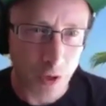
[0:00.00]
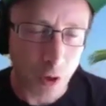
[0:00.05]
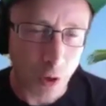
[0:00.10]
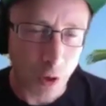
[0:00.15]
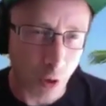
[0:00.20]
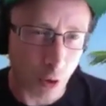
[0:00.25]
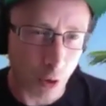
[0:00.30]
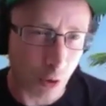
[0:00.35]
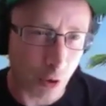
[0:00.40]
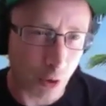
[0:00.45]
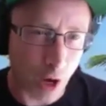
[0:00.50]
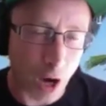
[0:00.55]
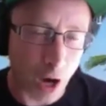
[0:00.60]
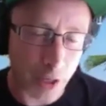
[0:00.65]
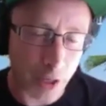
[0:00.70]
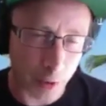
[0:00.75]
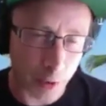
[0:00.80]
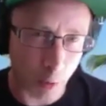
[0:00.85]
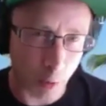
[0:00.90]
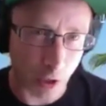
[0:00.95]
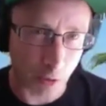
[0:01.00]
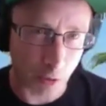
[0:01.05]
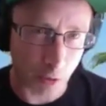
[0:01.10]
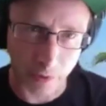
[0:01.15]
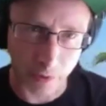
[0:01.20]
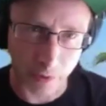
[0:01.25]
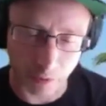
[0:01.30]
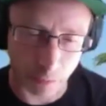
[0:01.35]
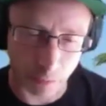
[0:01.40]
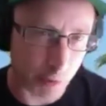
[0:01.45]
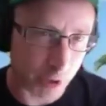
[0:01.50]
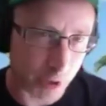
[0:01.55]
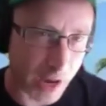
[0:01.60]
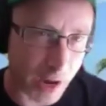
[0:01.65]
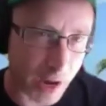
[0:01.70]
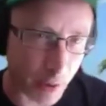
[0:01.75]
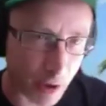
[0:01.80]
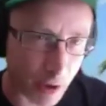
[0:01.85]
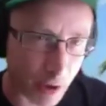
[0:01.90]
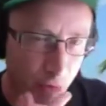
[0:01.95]
On Idlewild, because I'm a big
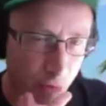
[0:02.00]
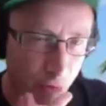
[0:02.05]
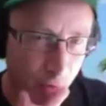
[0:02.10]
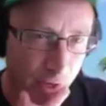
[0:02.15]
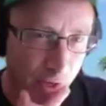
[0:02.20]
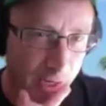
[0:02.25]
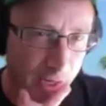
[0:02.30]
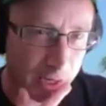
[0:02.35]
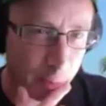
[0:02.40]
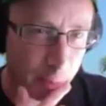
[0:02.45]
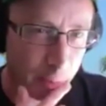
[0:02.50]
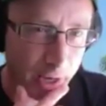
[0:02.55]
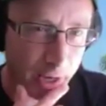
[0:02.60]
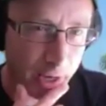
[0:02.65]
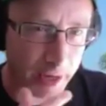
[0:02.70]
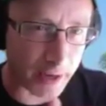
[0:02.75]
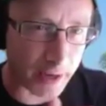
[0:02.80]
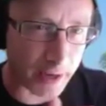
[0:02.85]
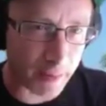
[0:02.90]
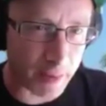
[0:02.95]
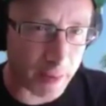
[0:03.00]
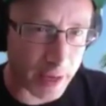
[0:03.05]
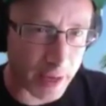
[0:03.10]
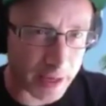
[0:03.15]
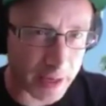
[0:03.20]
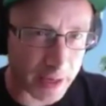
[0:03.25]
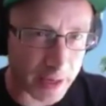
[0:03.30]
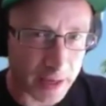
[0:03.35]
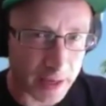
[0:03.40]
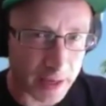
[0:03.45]
Outcast fan anyway, and then